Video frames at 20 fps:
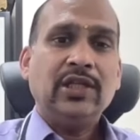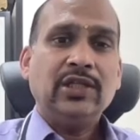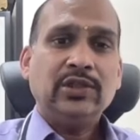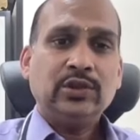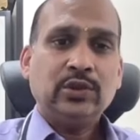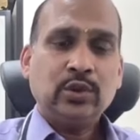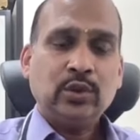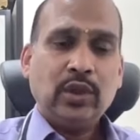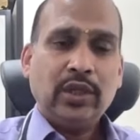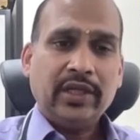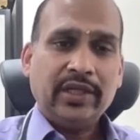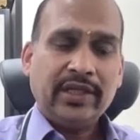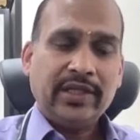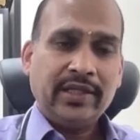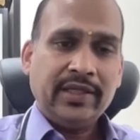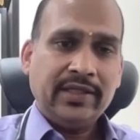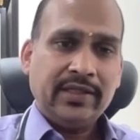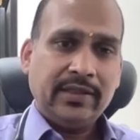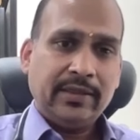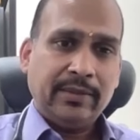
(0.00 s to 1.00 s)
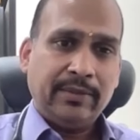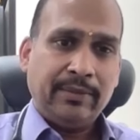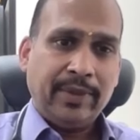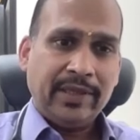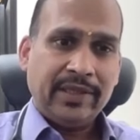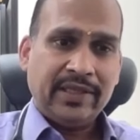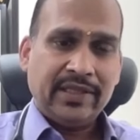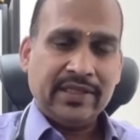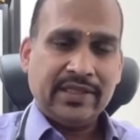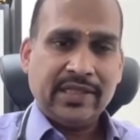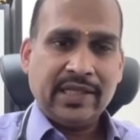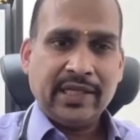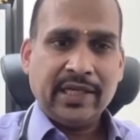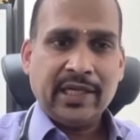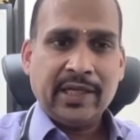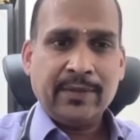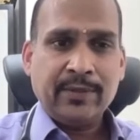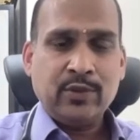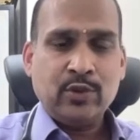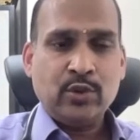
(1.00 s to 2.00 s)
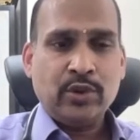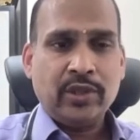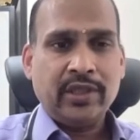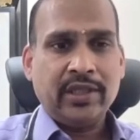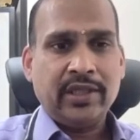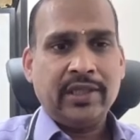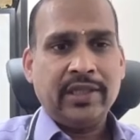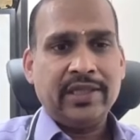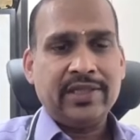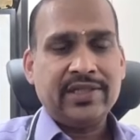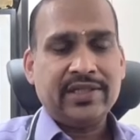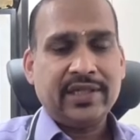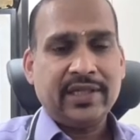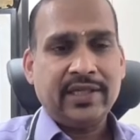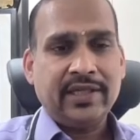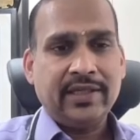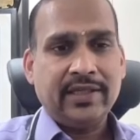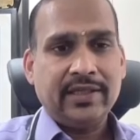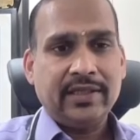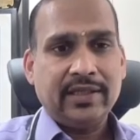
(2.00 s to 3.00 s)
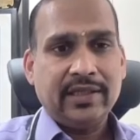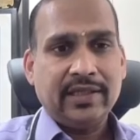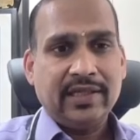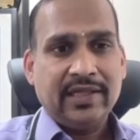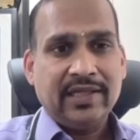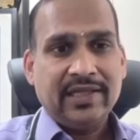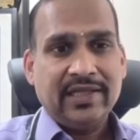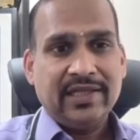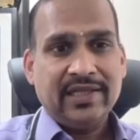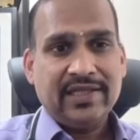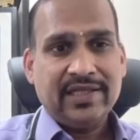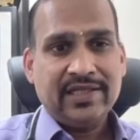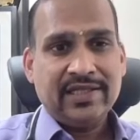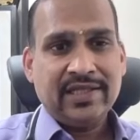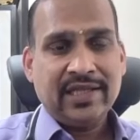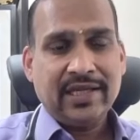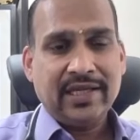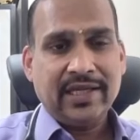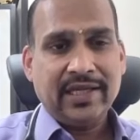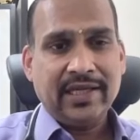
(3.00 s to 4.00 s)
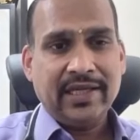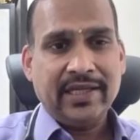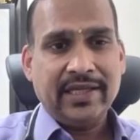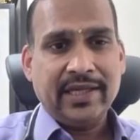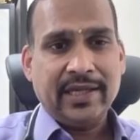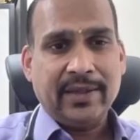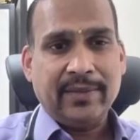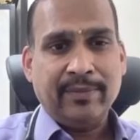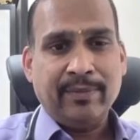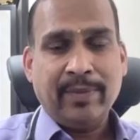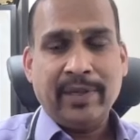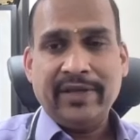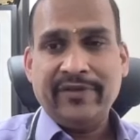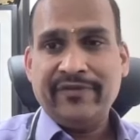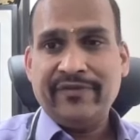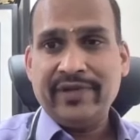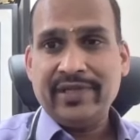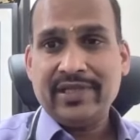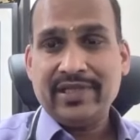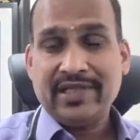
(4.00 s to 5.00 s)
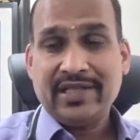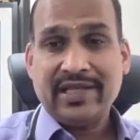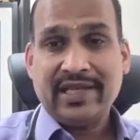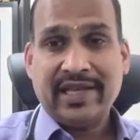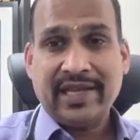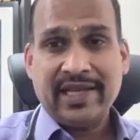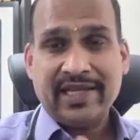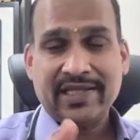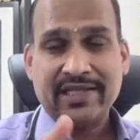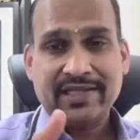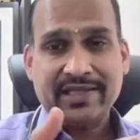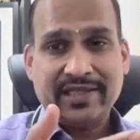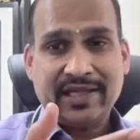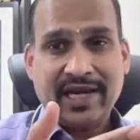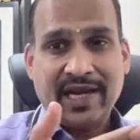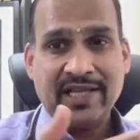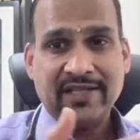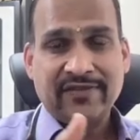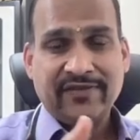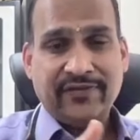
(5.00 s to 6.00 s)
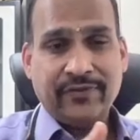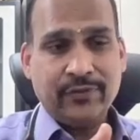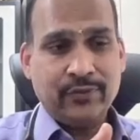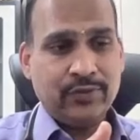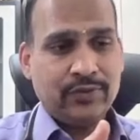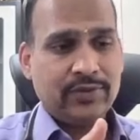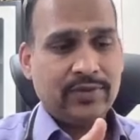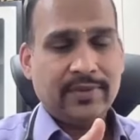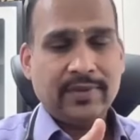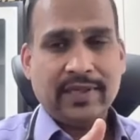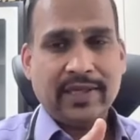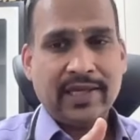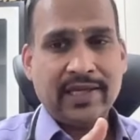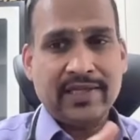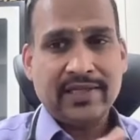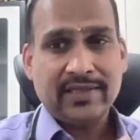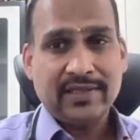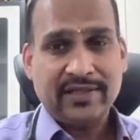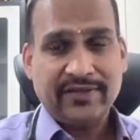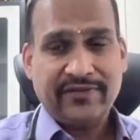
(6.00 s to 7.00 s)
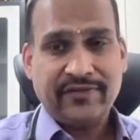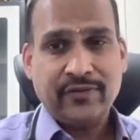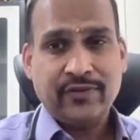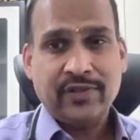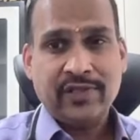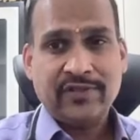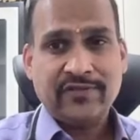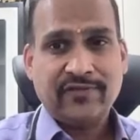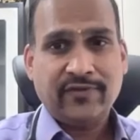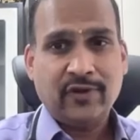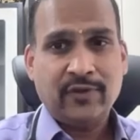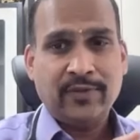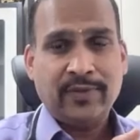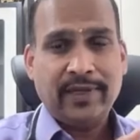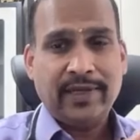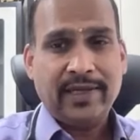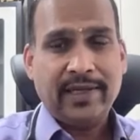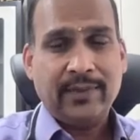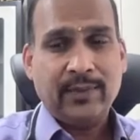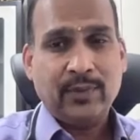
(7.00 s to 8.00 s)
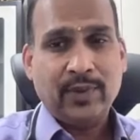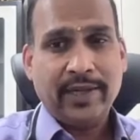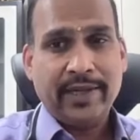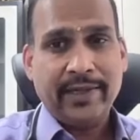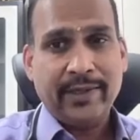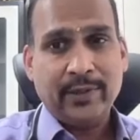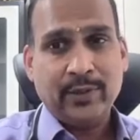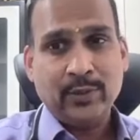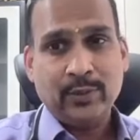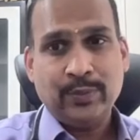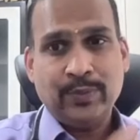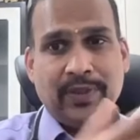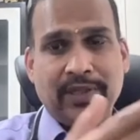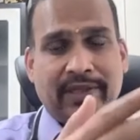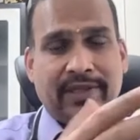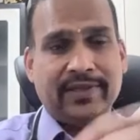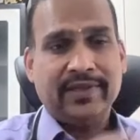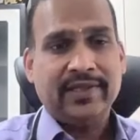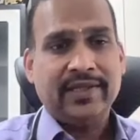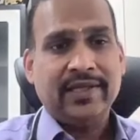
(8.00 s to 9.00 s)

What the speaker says: So again, by this diagram you can understand this is the area by which gas diffuses from alveoli to blood.